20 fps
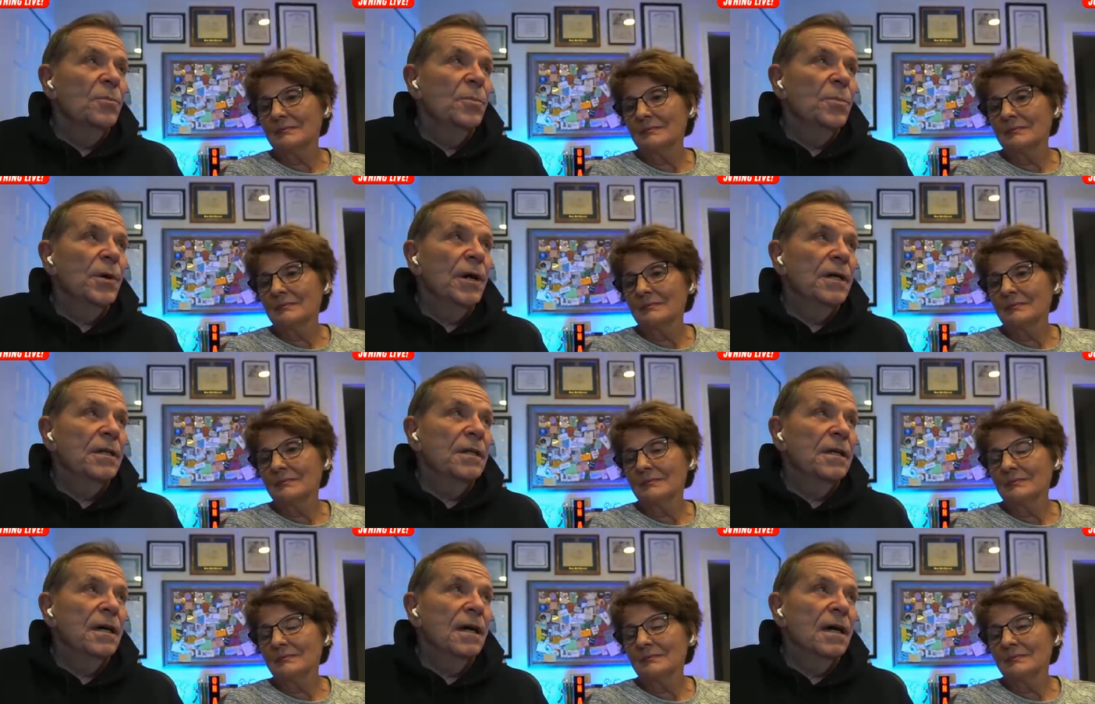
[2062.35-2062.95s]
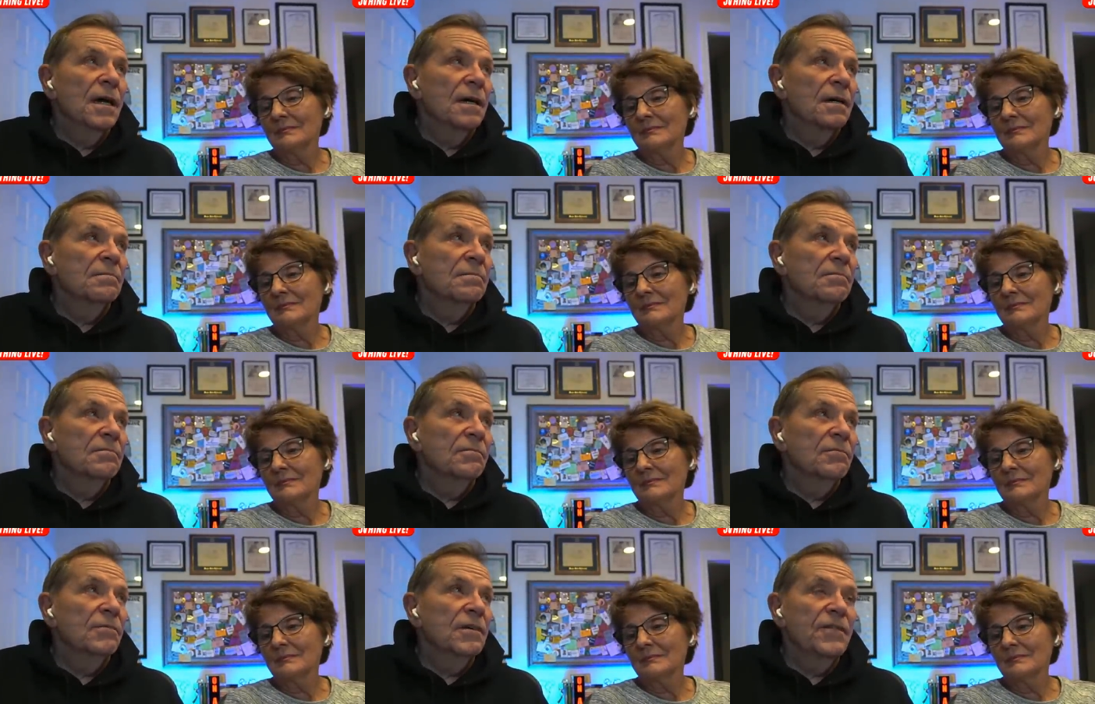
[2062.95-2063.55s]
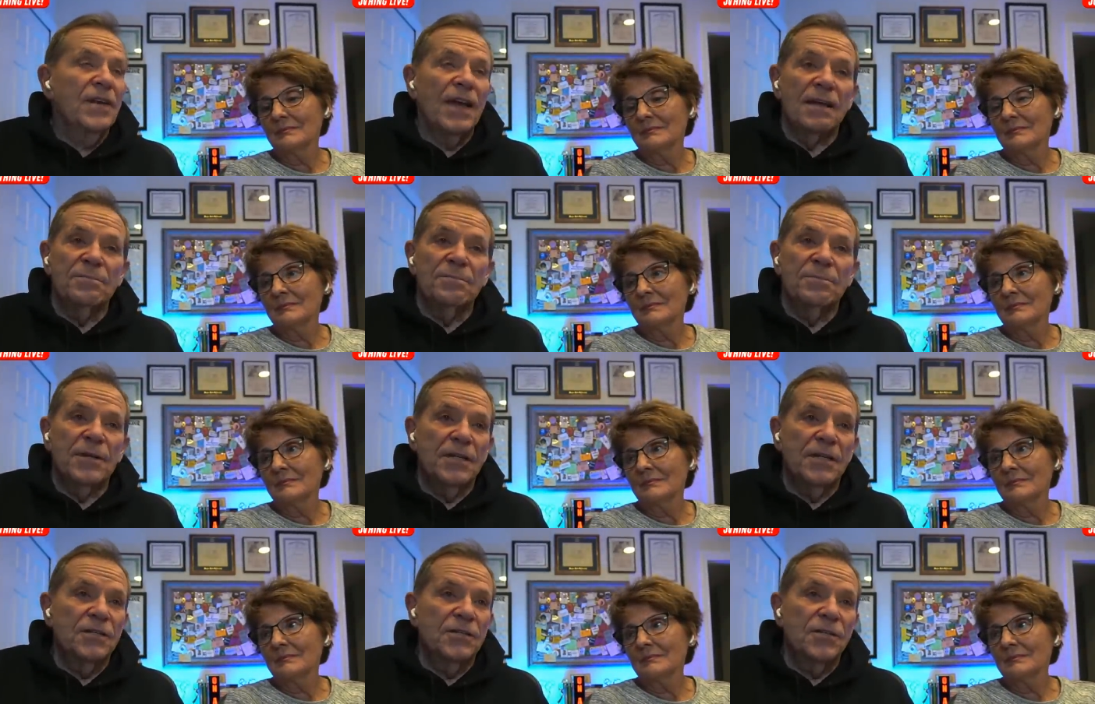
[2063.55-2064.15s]
Speaker 1: But we've had
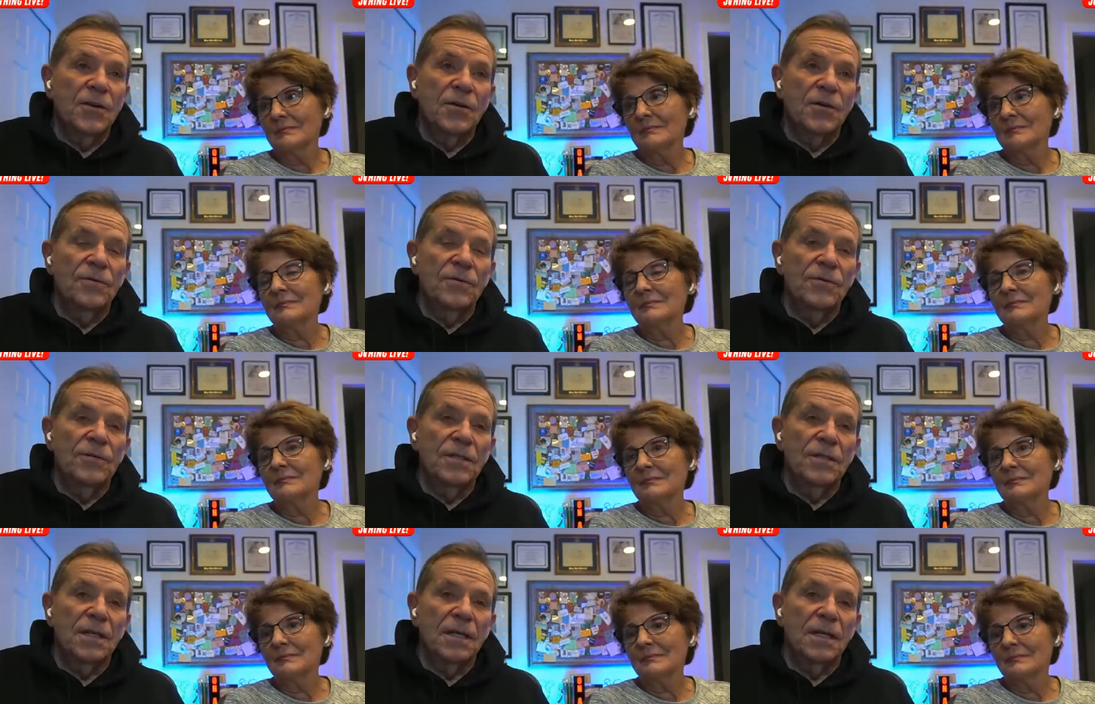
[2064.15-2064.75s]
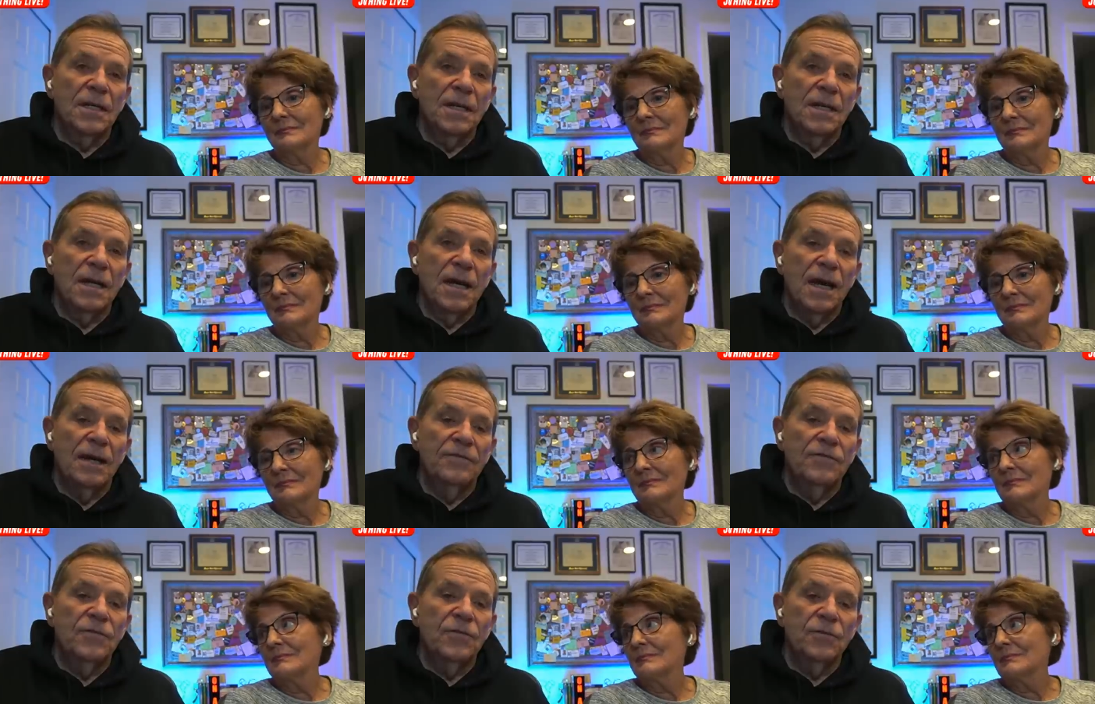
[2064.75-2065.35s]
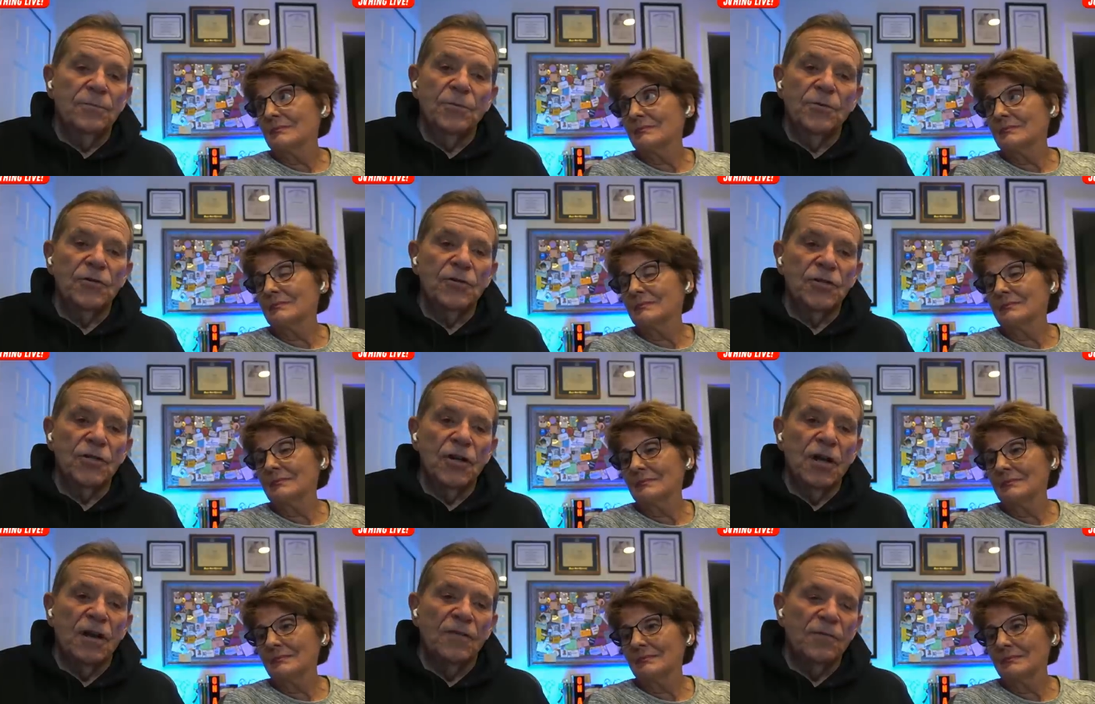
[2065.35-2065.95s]
big snows, and I've
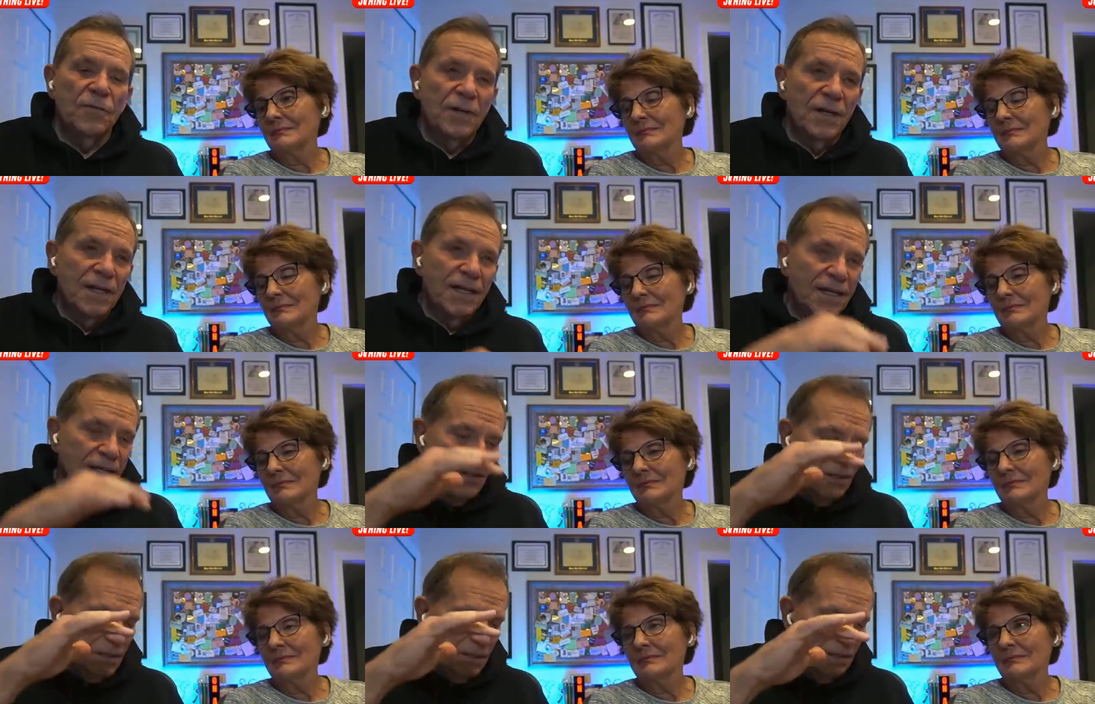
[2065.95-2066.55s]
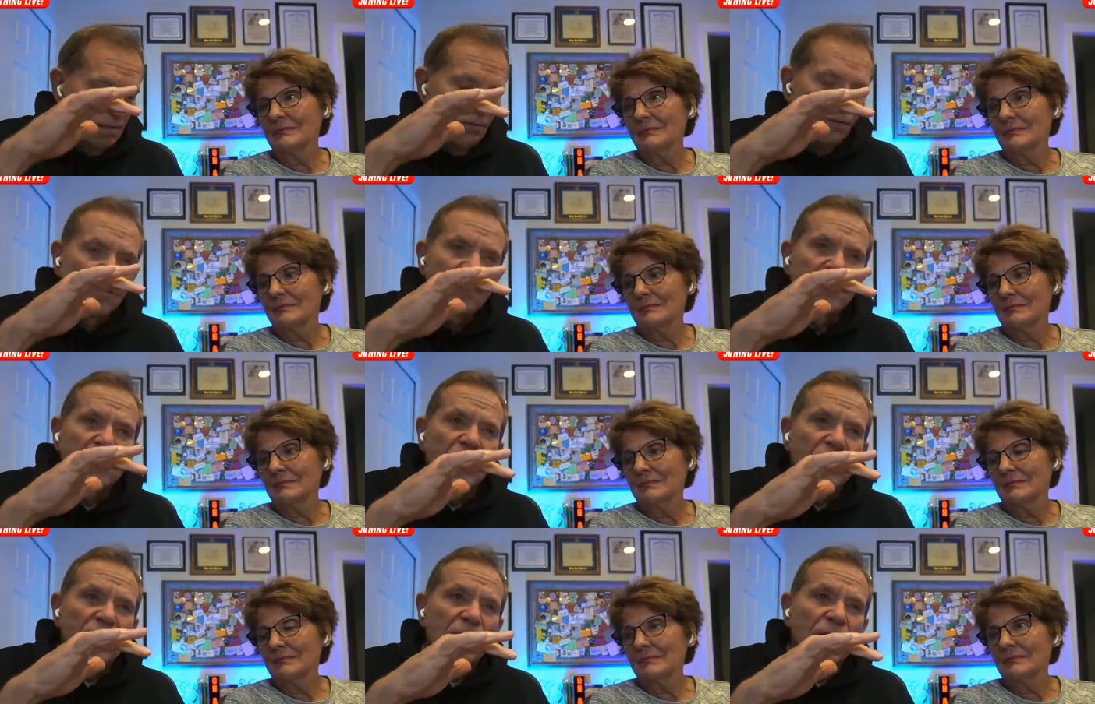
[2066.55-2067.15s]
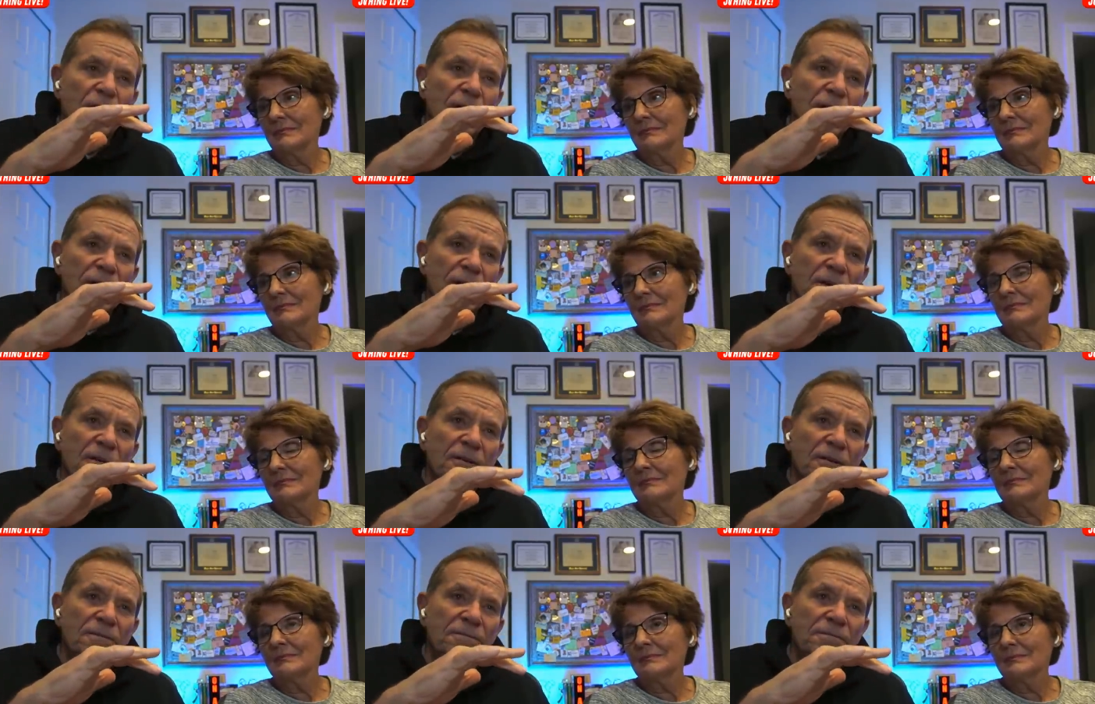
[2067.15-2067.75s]
pushed it off when it gets over a foot,
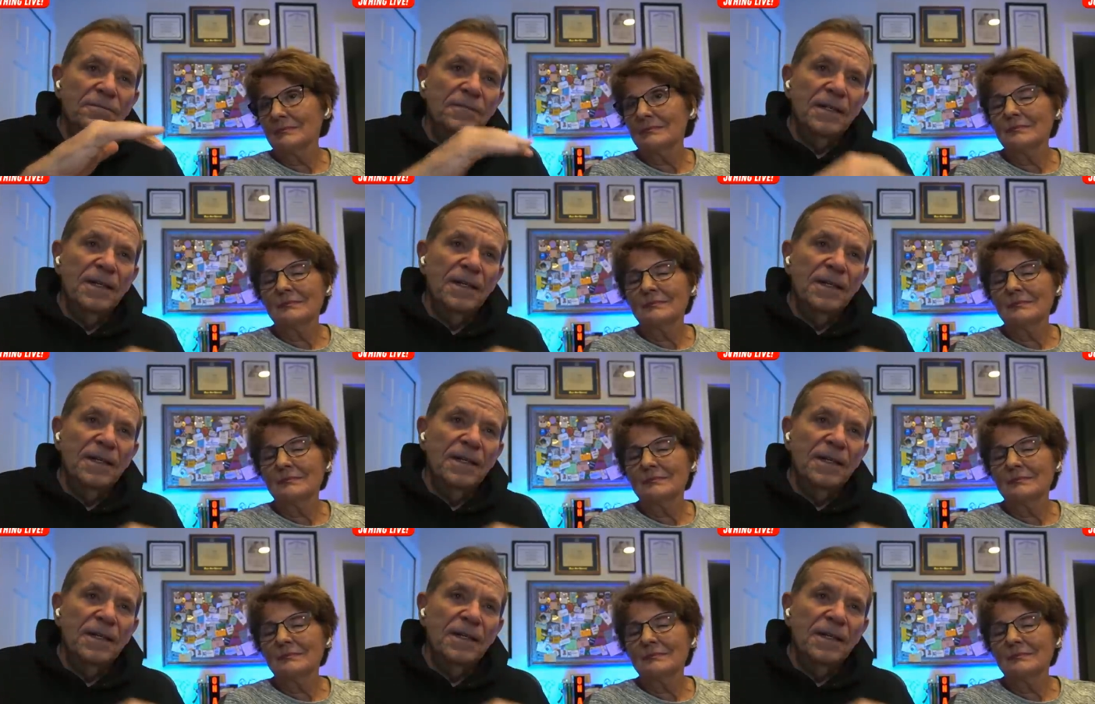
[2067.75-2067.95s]
you know.